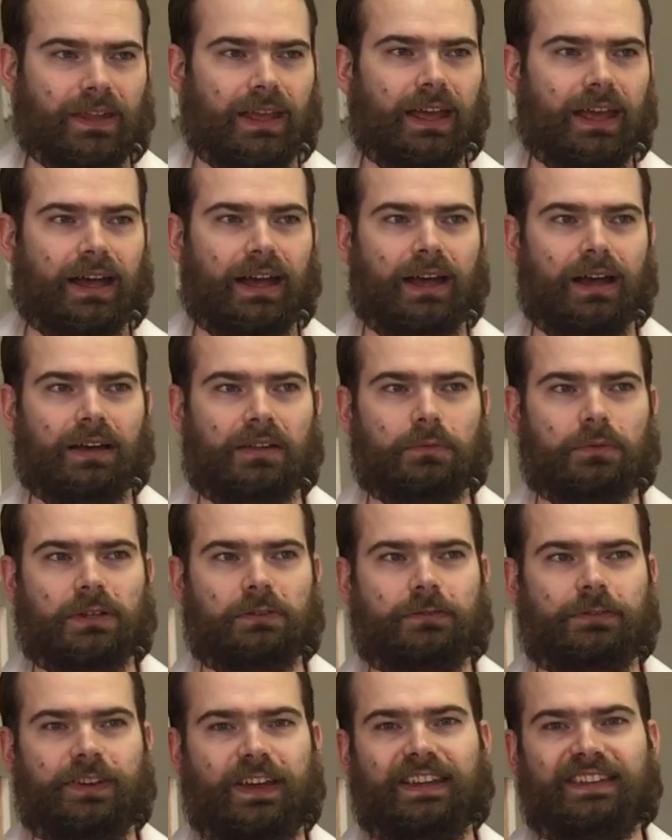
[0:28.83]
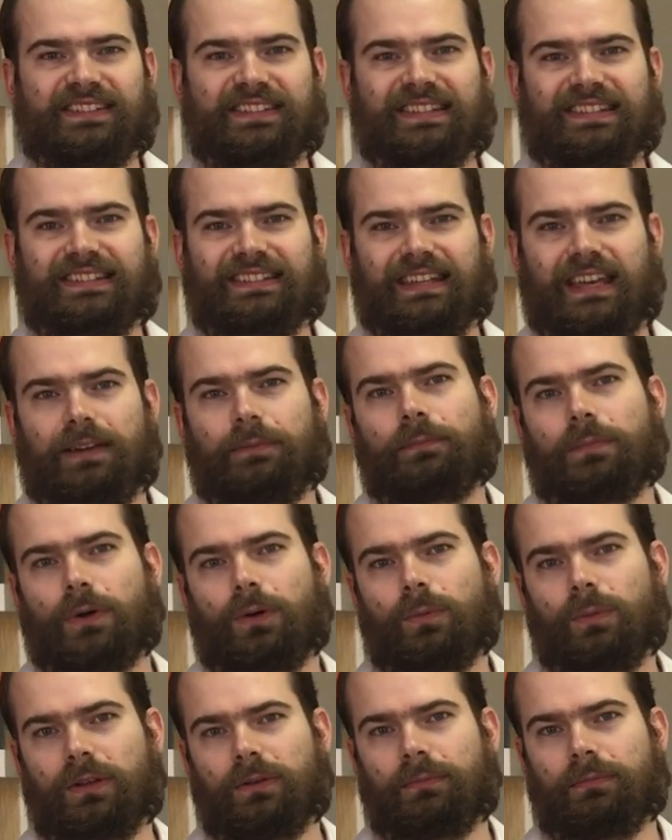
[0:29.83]
And we face the same
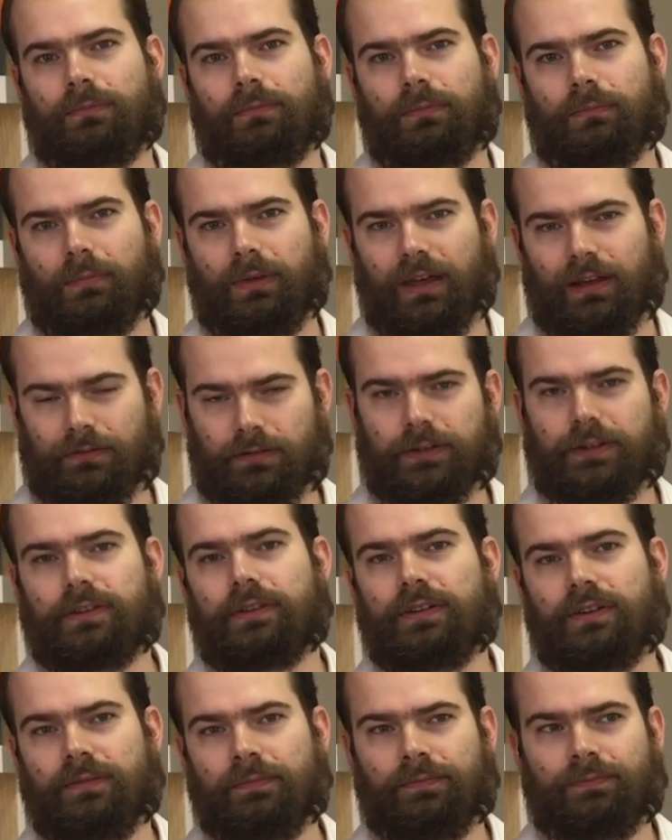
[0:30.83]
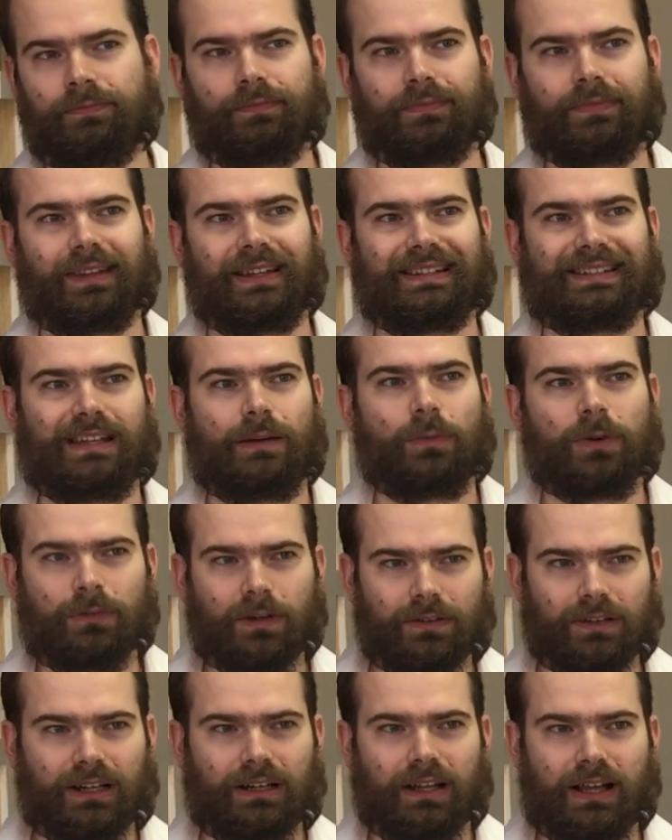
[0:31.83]
problem every year, that some of
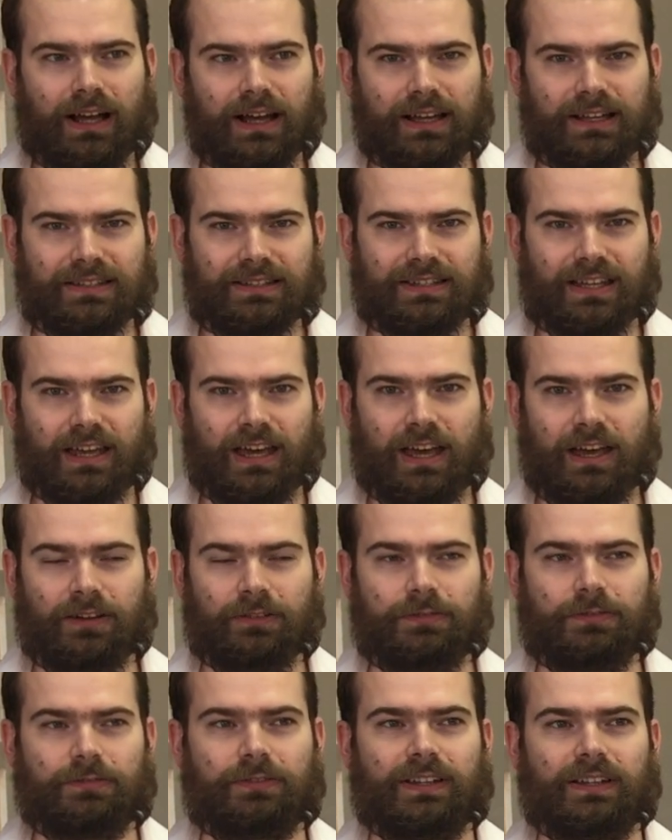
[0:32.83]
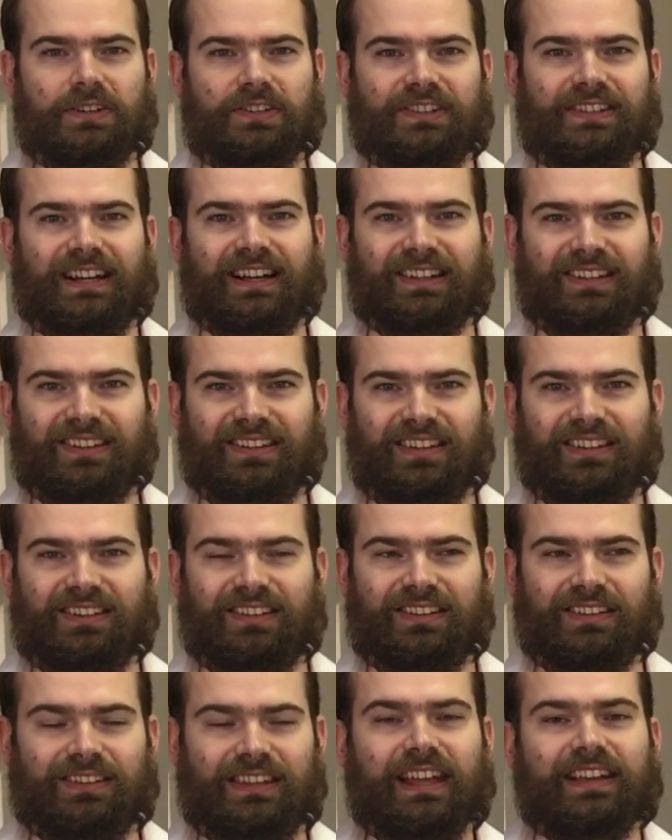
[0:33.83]
our clients have their
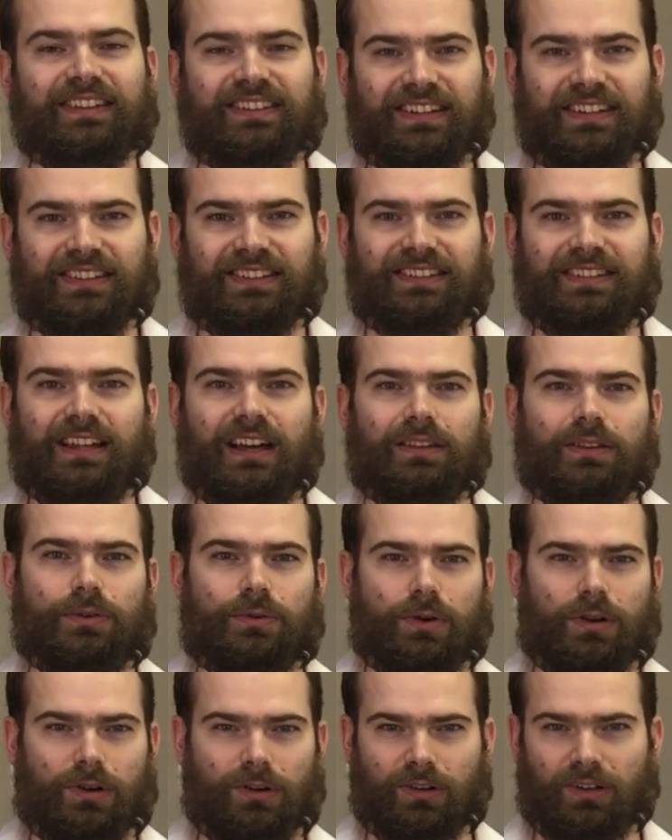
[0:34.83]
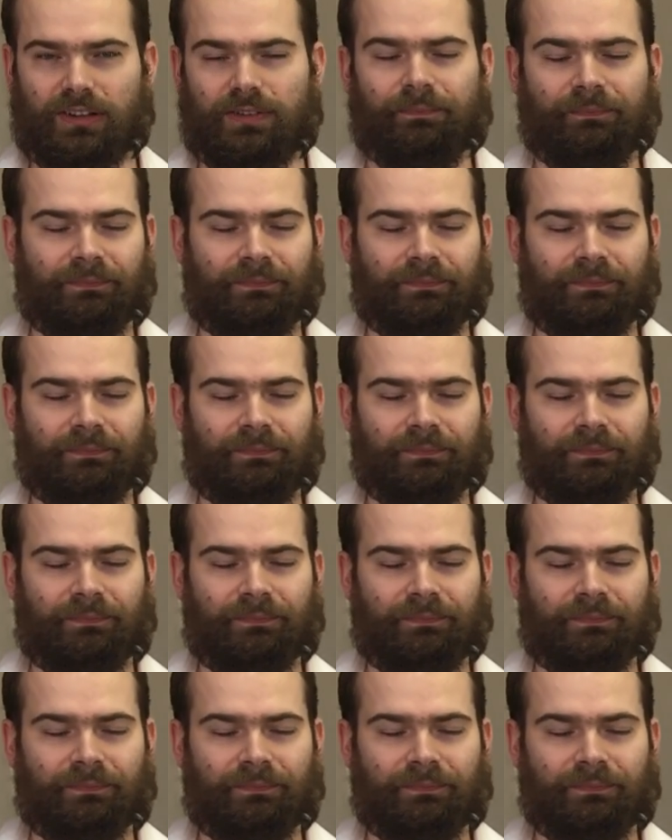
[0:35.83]
taxes done wrong.